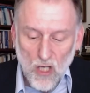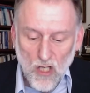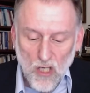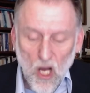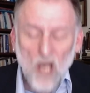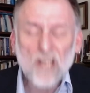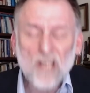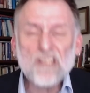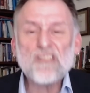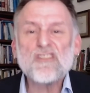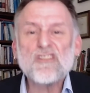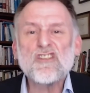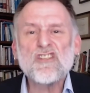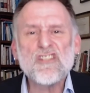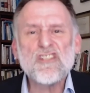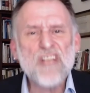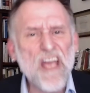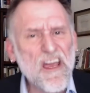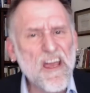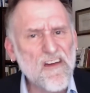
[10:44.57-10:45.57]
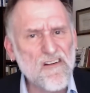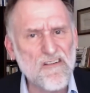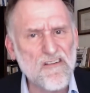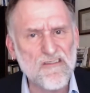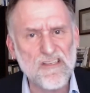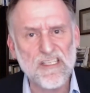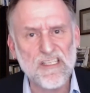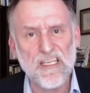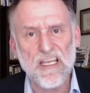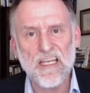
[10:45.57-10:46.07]
God
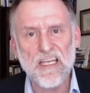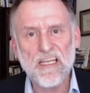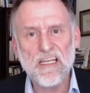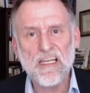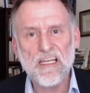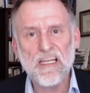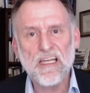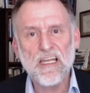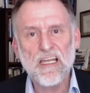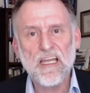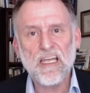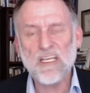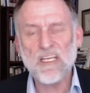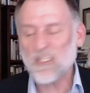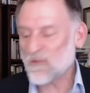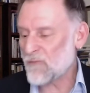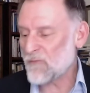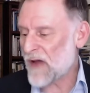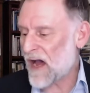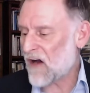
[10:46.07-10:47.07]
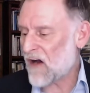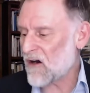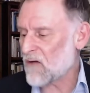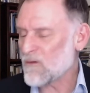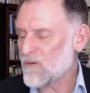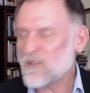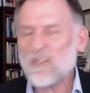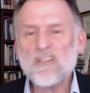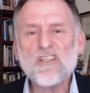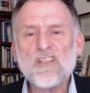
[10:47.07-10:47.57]
shares his power,
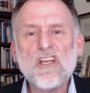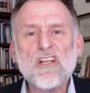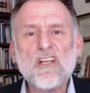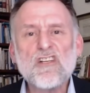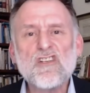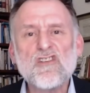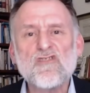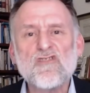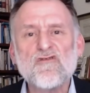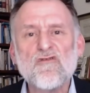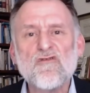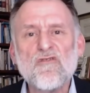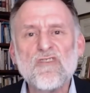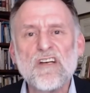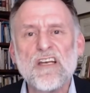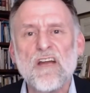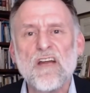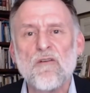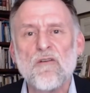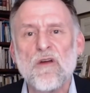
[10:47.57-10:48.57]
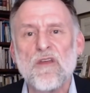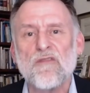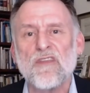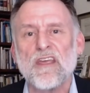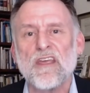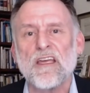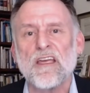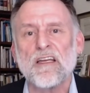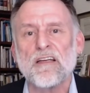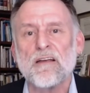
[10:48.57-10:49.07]
which is an extraordinary
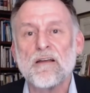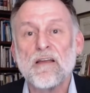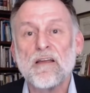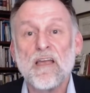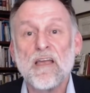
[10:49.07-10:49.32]
thing.